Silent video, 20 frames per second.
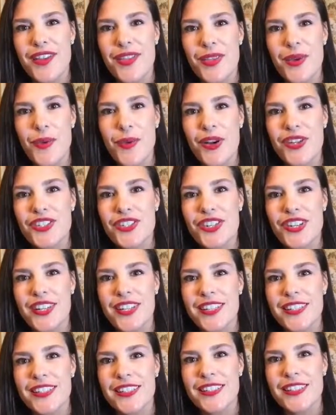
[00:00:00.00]
The question
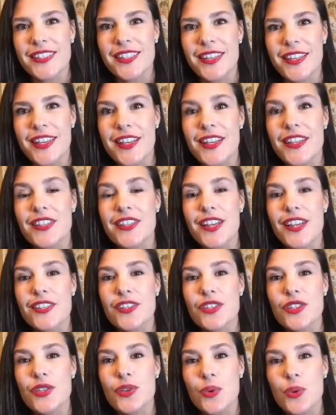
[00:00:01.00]
is,
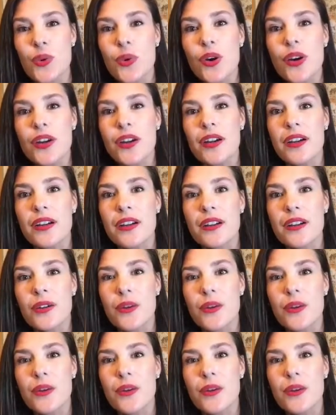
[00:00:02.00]
does your